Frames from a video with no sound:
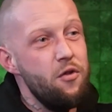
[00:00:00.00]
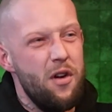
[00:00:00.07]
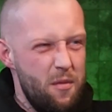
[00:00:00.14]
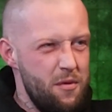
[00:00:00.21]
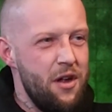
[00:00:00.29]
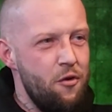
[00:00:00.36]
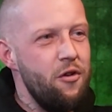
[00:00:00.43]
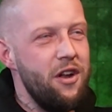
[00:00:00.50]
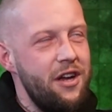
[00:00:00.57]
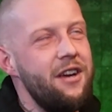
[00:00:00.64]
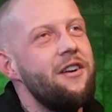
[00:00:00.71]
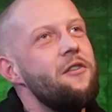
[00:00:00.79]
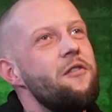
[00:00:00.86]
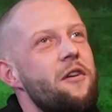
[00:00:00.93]
so he was an
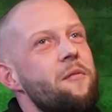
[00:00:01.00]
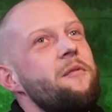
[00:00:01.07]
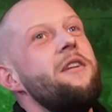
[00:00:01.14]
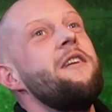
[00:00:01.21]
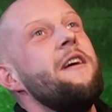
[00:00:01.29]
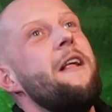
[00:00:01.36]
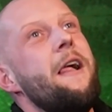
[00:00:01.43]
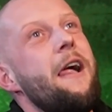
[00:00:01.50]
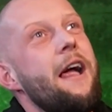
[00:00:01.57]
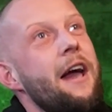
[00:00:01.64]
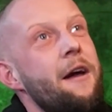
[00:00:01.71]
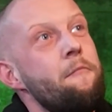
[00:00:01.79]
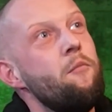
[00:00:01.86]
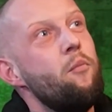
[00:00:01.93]
alright cunt, you know what
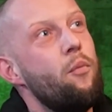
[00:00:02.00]
I mean?